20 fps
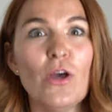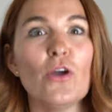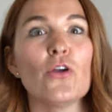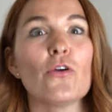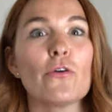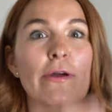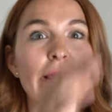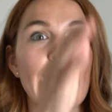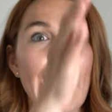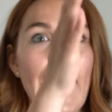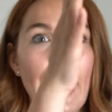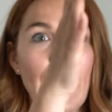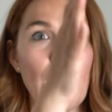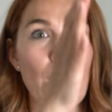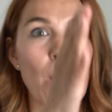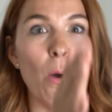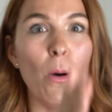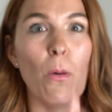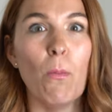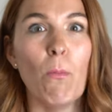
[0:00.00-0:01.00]

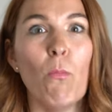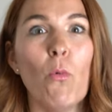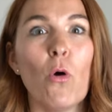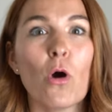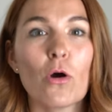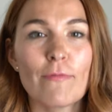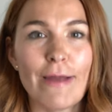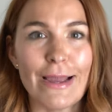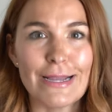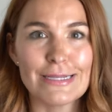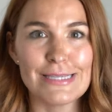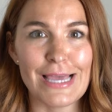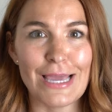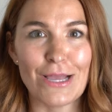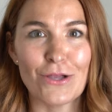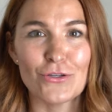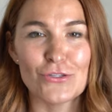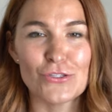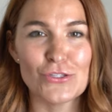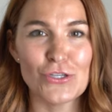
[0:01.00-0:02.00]
create more
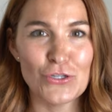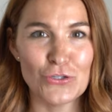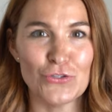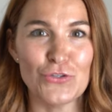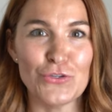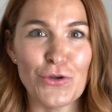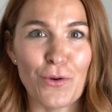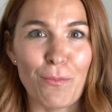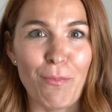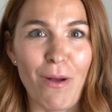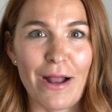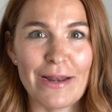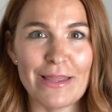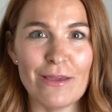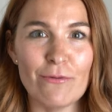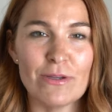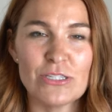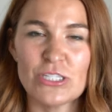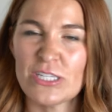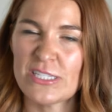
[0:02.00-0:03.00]
rectangles to your body,
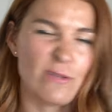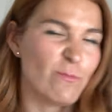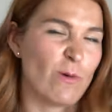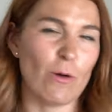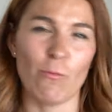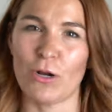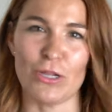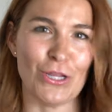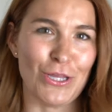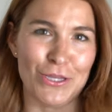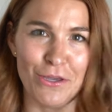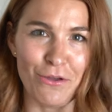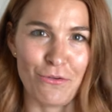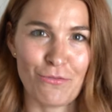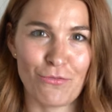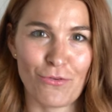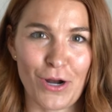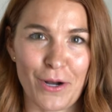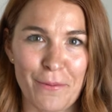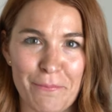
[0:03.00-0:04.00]
which isn't what we're looking
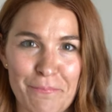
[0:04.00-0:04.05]
for.